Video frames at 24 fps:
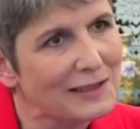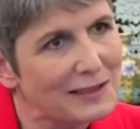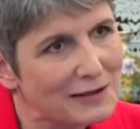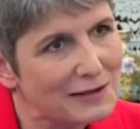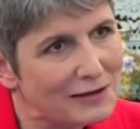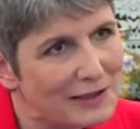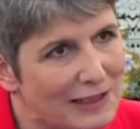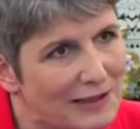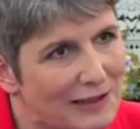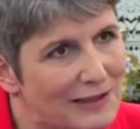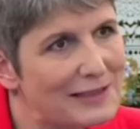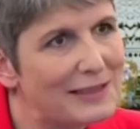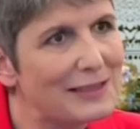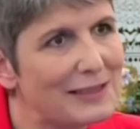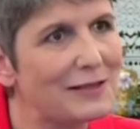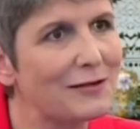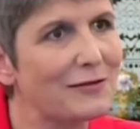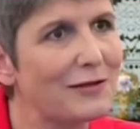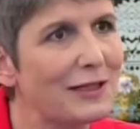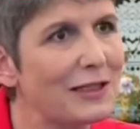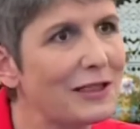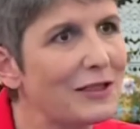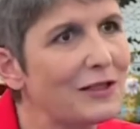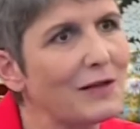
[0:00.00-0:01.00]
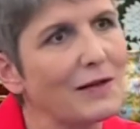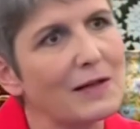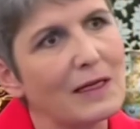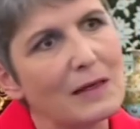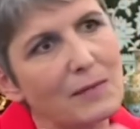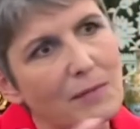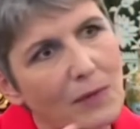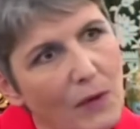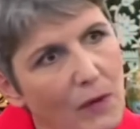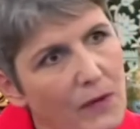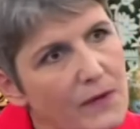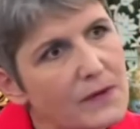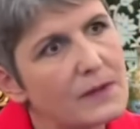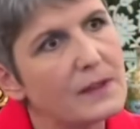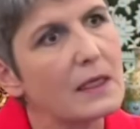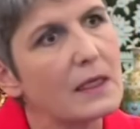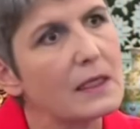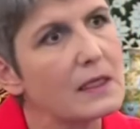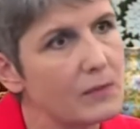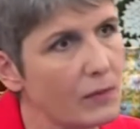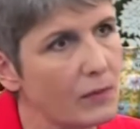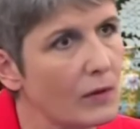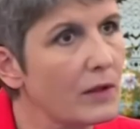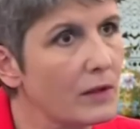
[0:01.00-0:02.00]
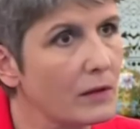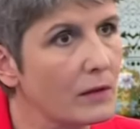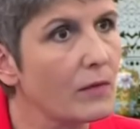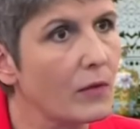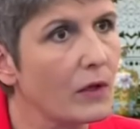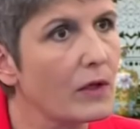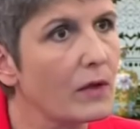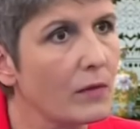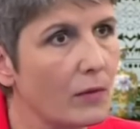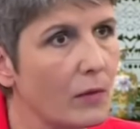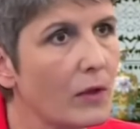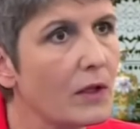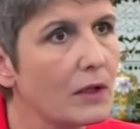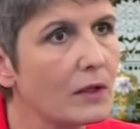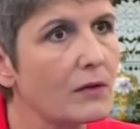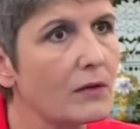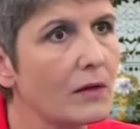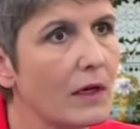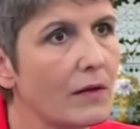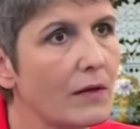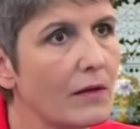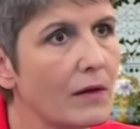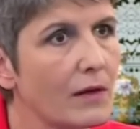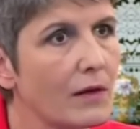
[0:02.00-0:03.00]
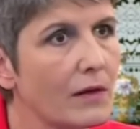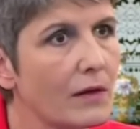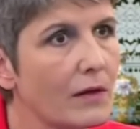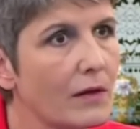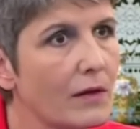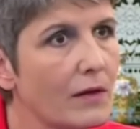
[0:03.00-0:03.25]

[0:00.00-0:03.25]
tricky situation that both sides work together.